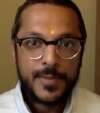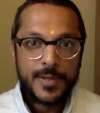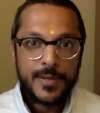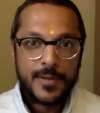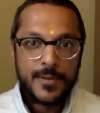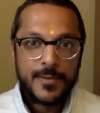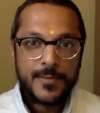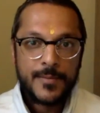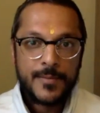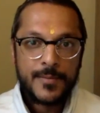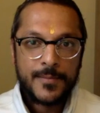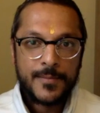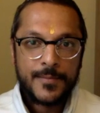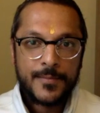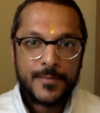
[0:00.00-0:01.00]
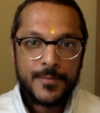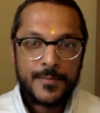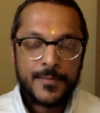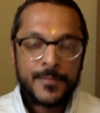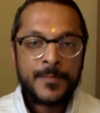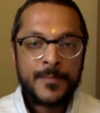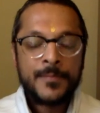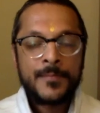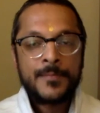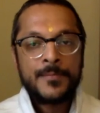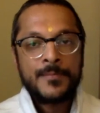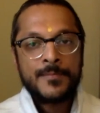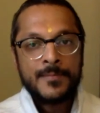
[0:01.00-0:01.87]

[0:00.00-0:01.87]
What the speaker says: No one is speaking in this clip.